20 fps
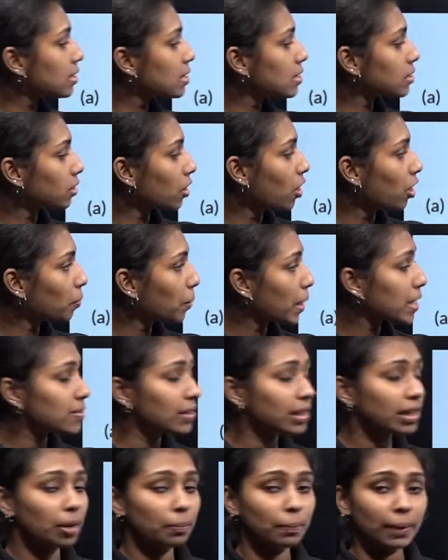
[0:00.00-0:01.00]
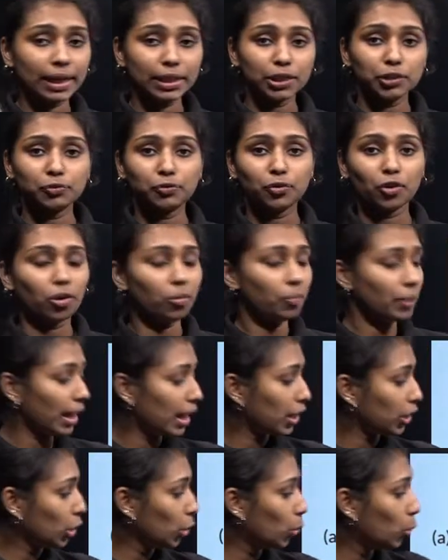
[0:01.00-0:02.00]
and strong base will combine to form a
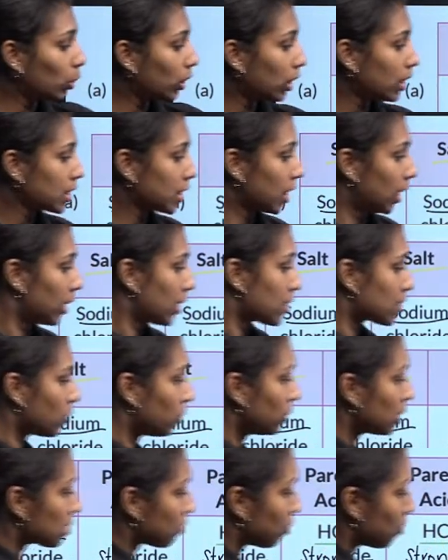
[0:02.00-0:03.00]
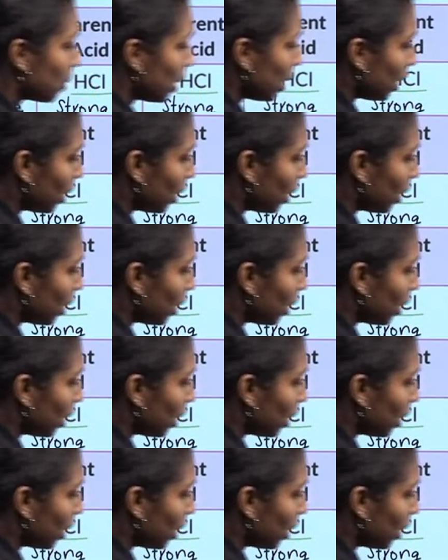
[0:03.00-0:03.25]
neutral salt. So, this will be